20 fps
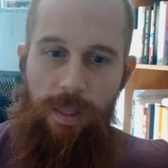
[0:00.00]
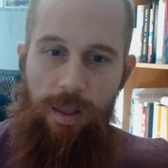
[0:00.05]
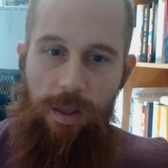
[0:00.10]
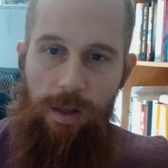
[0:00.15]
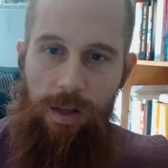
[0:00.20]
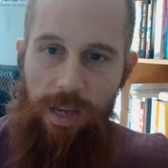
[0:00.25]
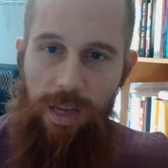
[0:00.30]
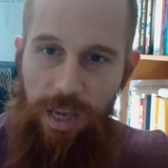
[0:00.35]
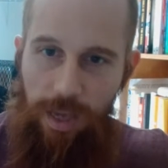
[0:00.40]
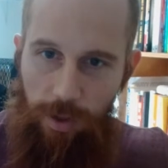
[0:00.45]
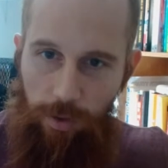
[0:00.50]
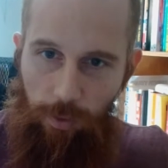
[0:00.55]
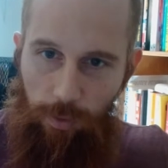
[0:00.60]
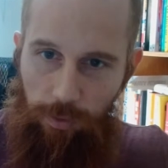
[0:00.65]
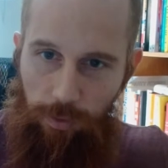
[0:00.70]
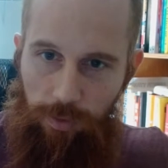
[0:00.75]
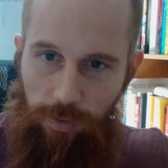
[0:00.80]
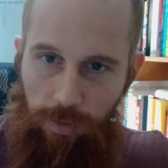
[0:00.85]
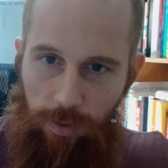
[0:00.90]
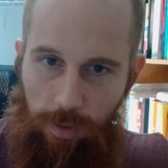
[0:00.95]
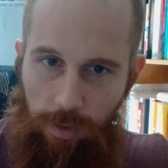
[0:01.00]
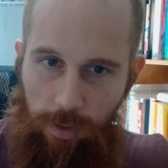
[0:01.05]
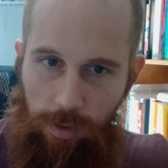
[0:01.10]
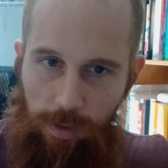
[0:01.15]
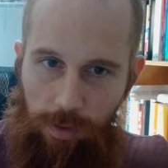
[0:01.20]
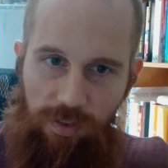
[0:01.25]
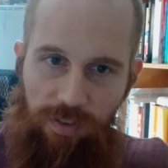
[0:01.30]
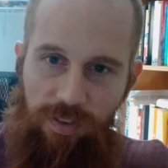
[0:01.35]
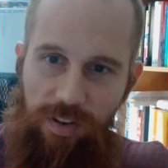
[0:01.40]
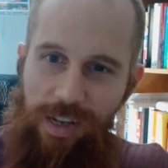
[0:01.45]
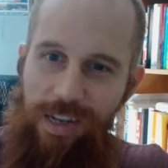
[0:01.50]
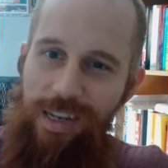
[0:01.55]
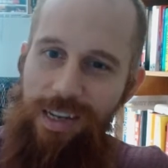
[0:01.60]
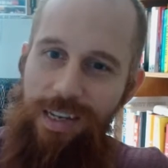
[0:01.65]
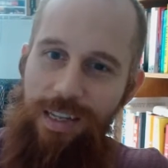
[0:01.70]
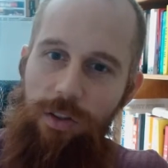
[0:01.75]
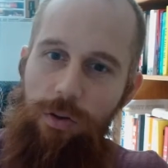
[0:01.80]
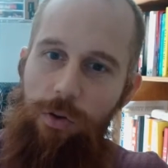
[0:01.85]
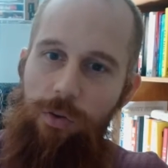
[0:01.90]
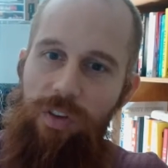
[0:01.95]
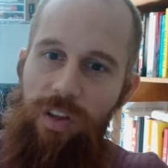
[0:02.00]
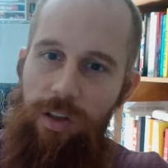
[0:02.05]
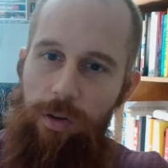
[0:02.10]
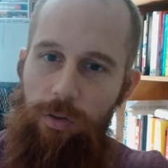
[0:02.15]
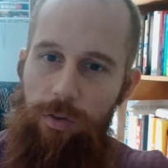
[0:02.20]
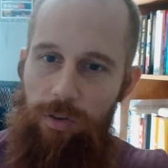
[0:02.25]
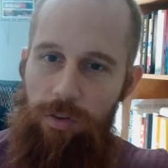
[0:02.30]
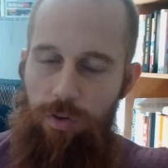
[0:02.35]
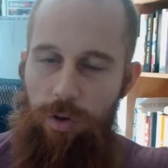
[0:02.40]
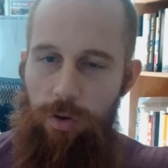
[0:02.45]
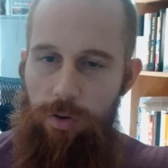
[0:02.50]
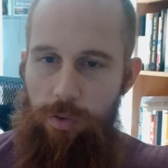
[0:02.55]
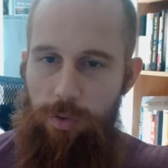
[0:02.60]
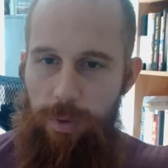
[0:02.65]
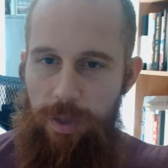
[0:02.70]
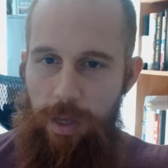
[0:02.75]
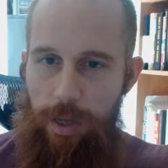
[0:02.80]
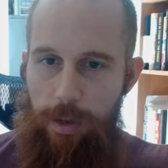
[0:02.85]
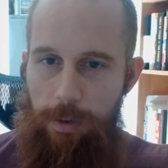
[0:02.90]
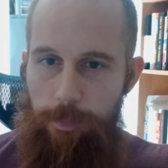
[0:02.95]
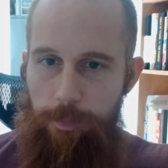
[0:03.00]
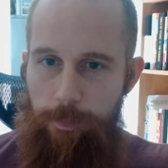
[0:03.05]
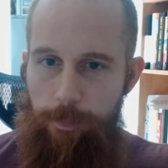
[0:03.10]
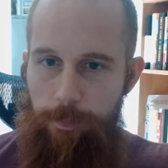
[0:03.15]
Heels. Stay in those heels as long as we can.